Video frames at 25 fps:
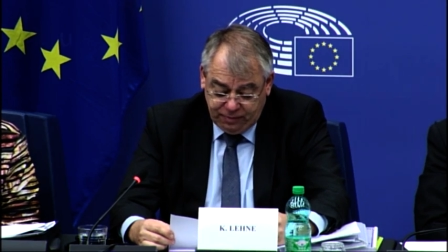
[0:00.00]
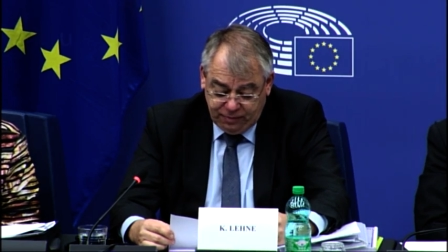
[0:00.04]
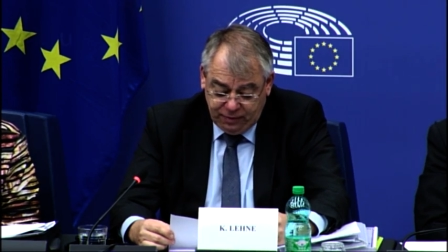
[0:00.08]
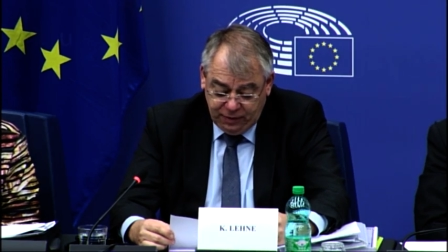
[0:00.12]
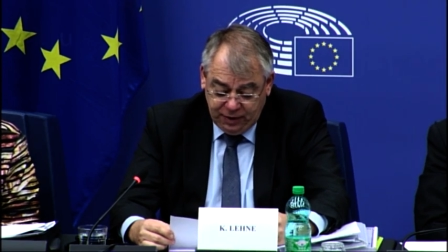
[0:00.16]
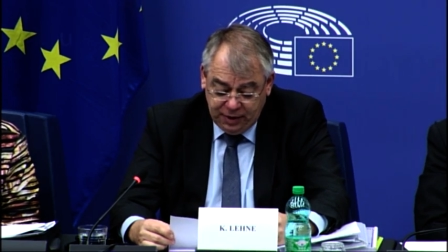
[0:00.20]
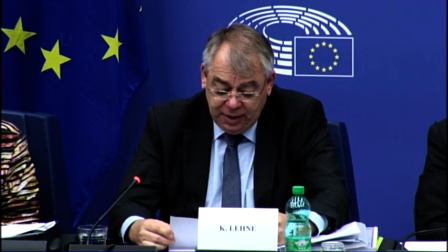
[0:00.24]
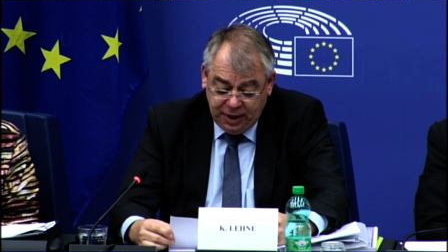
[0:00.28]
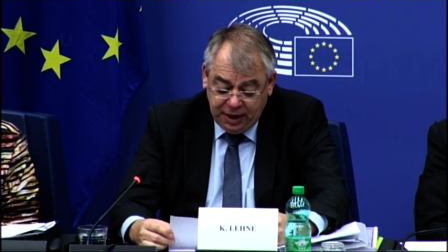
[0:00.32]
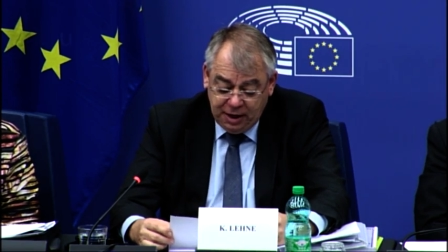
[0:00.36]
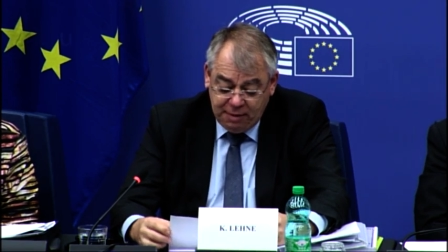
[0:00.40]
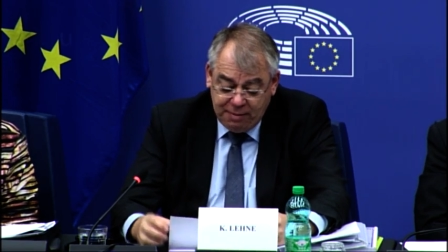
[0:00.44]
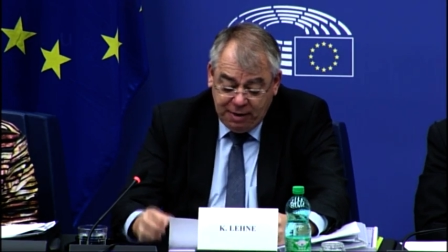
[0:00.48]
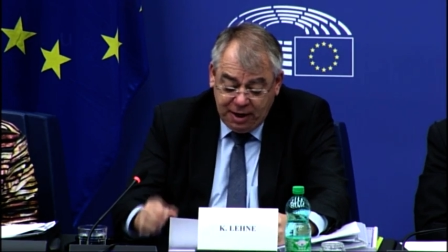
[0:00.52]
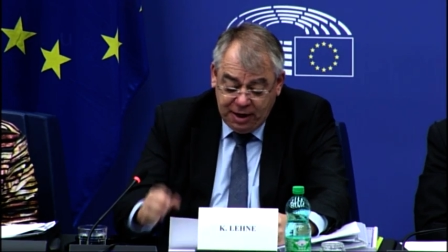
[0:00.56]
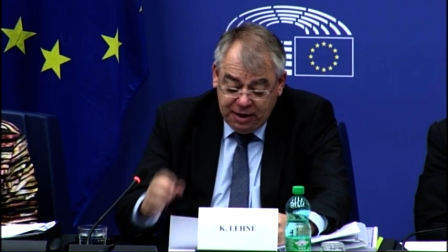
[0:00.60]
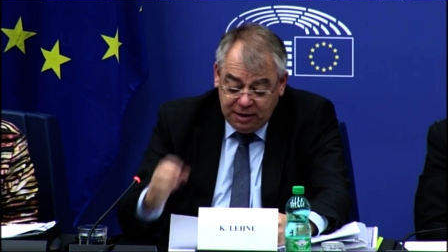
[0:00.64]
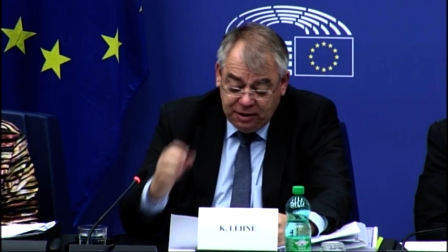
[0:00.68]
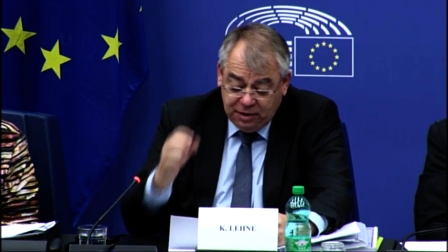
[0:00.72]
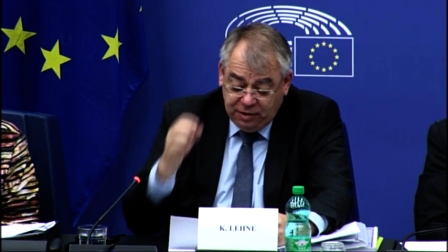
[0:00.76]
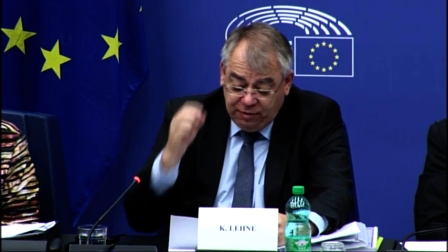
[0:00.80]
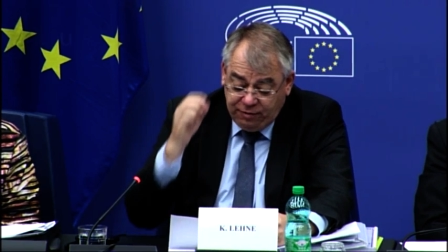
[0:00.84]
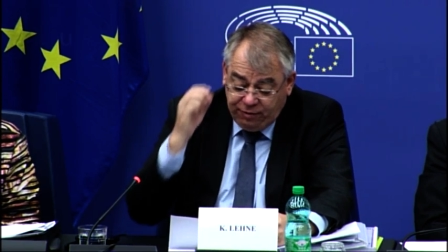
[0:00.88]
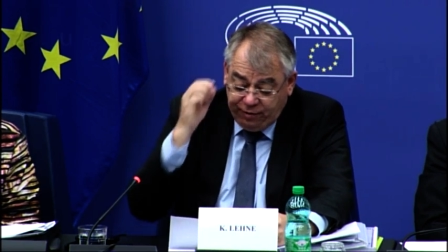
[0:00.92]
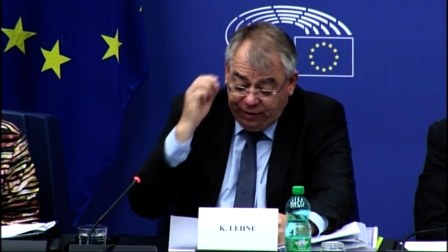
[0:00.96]
following our
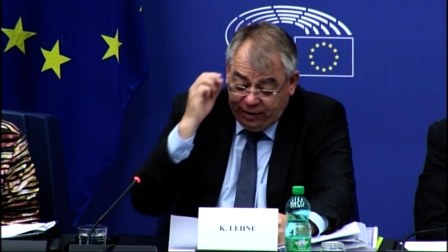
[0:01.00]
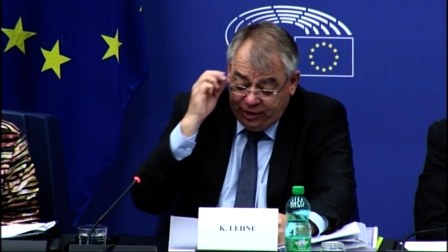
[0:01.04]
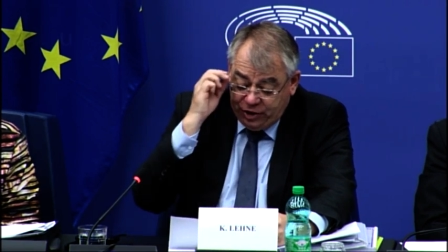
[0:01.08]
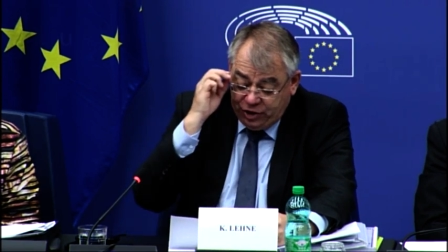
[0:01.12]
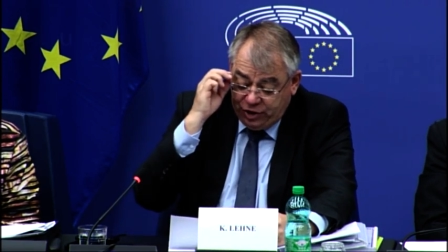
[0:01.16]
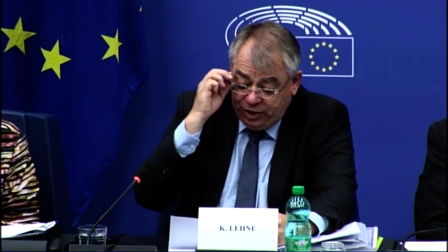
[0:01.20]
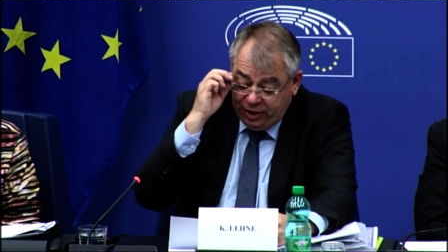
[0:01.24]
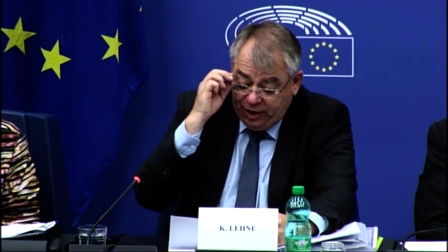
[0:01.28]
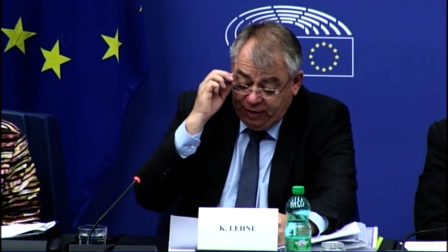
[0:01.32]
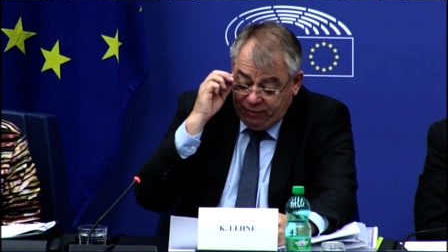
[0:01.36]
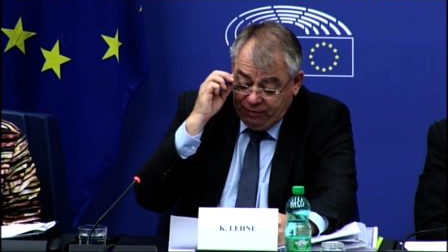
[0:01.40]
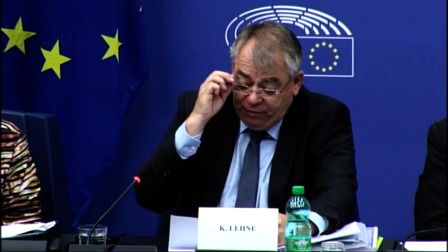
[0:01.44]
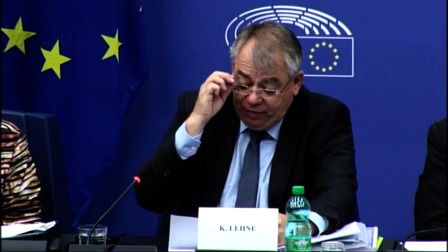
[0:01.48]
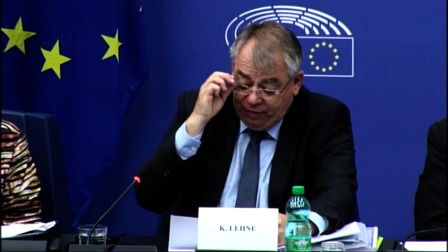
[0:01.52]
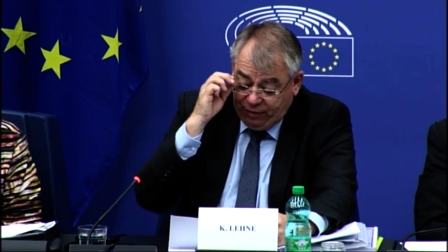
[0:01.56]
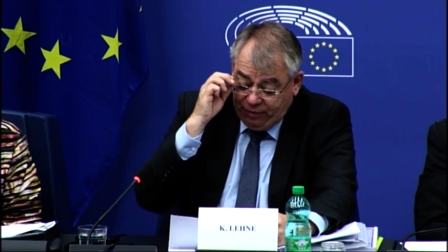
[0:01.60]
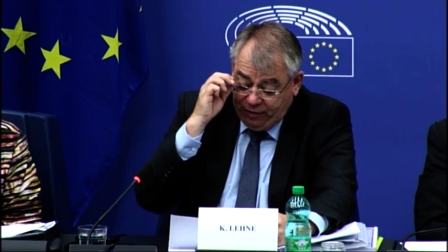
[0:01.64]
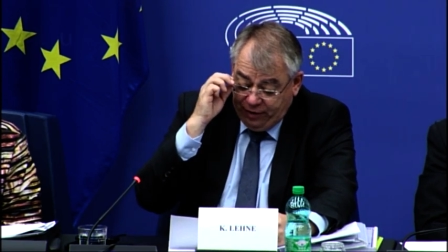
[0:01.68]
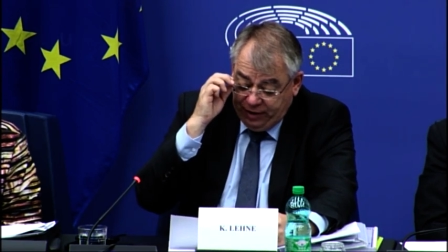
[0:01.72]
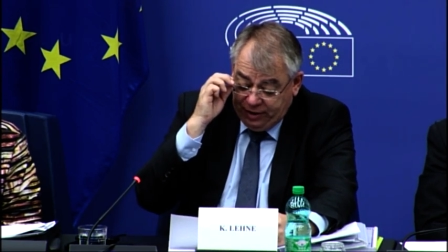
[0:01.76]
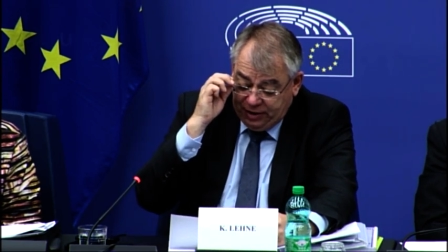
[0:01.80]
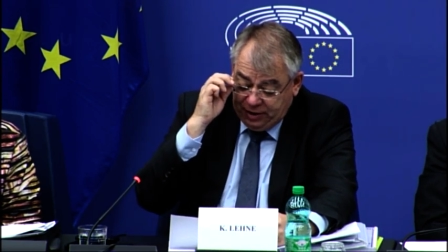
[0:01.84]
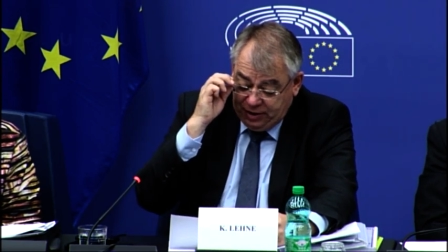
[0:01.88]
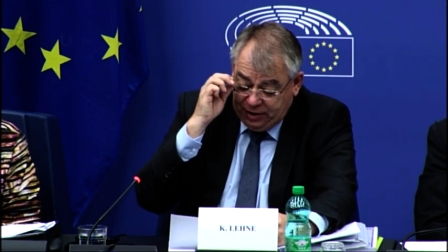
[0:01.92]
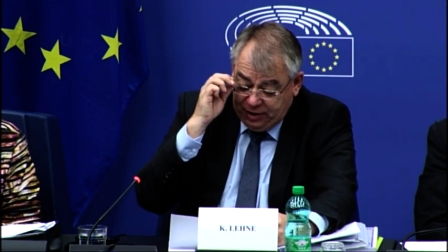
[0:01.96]
visit, launched a
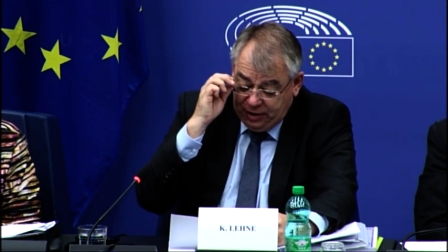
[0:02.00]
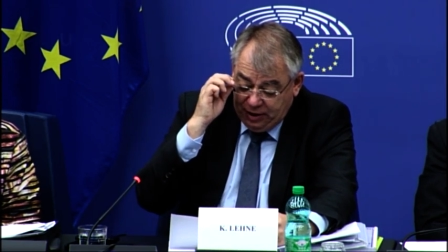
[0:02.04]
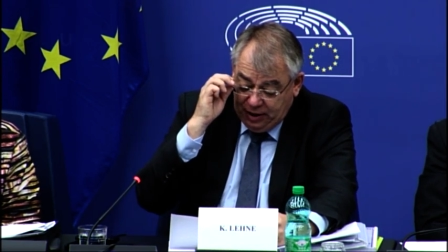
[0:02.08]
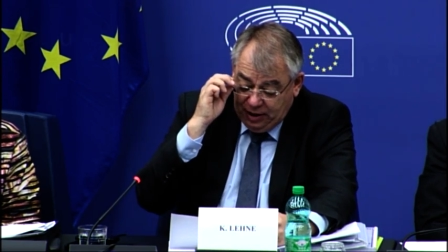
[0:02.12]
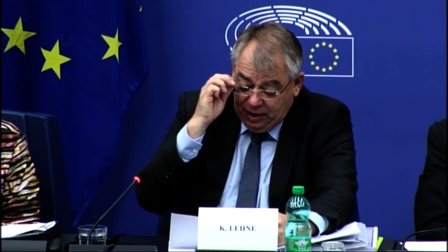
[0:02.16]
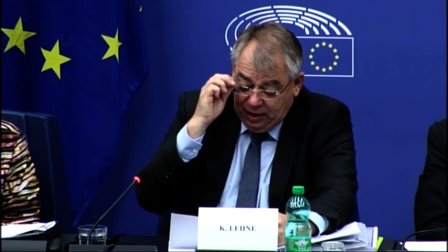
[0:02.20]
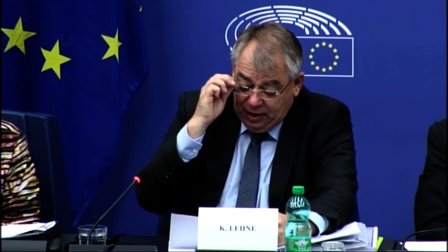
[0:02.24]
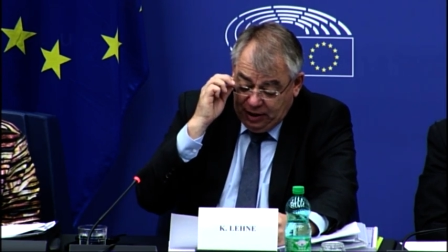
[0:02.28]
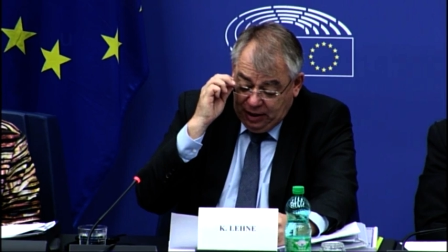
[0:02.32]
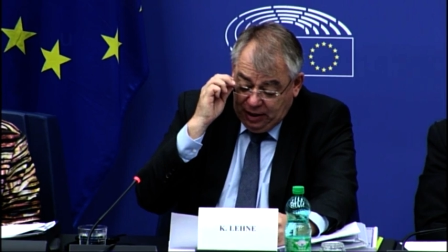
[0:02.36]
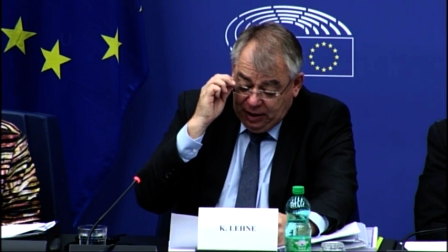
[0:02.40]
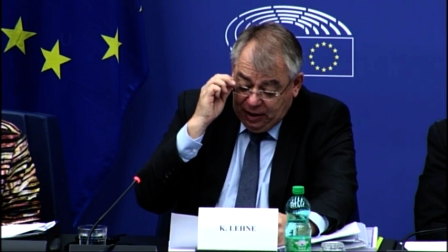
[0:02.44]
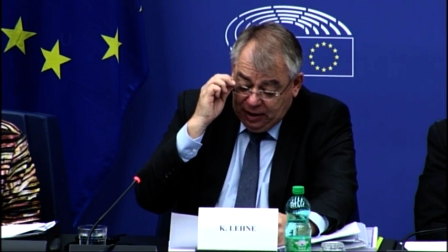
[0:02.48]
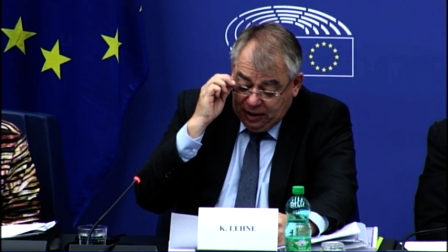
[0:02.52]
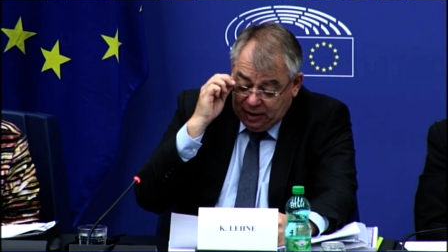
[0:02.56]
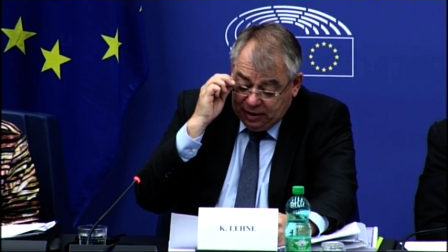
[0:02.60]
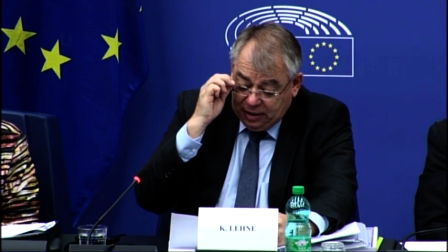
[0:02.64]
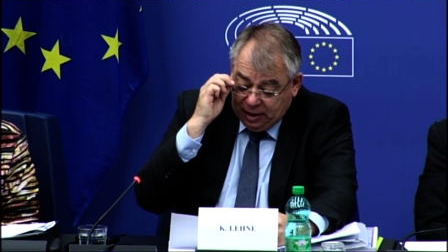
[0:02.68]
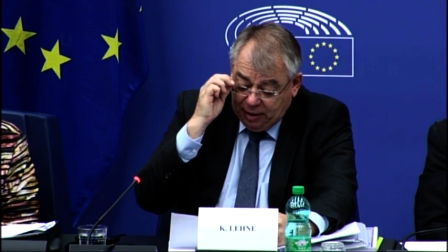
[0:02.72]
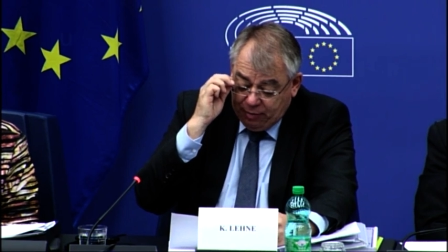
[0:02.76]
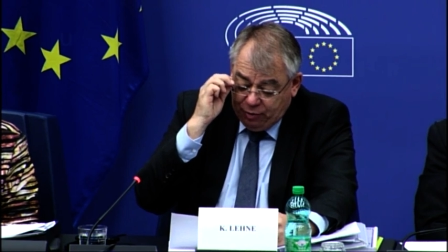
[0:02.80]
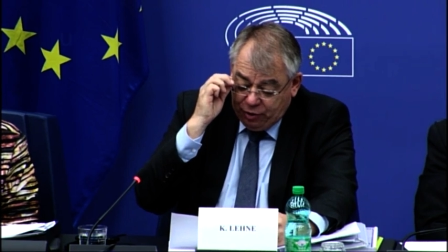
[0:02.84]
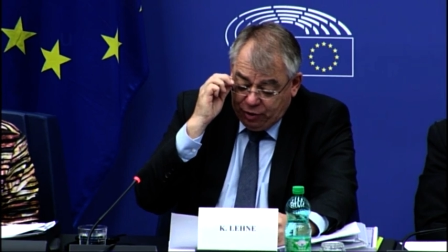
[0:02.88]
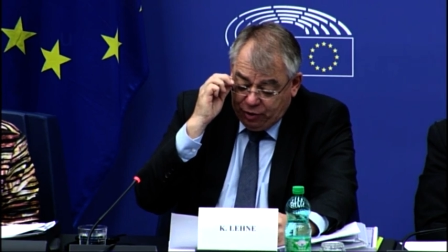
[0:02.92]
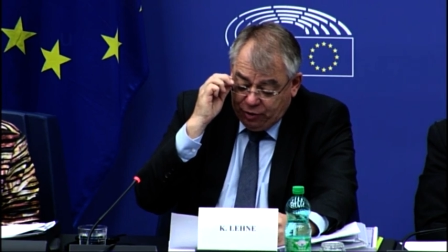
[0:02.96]
procedure to recover that
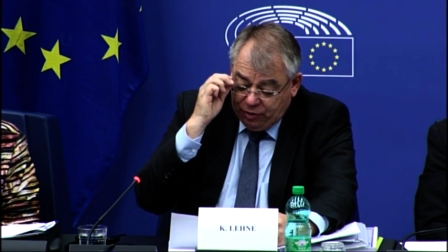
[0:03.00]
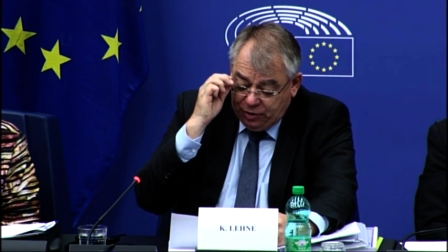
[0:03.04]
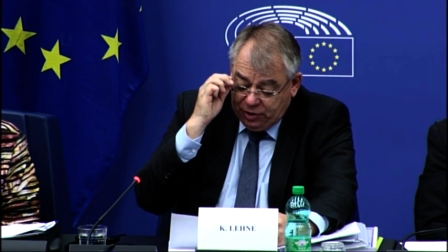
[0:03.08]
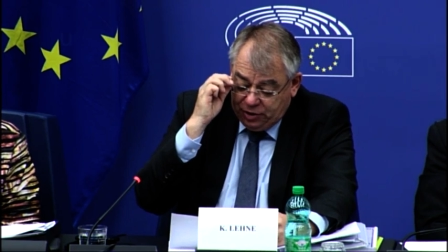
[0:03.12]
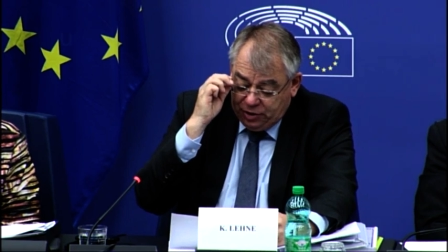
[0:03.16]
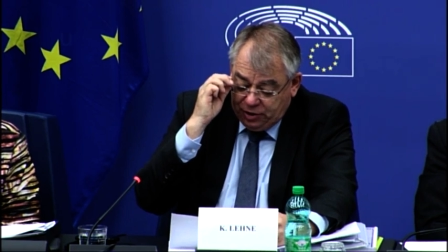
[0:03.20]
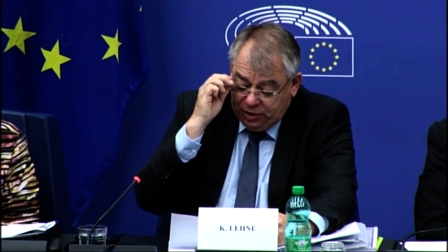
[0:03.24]
payment.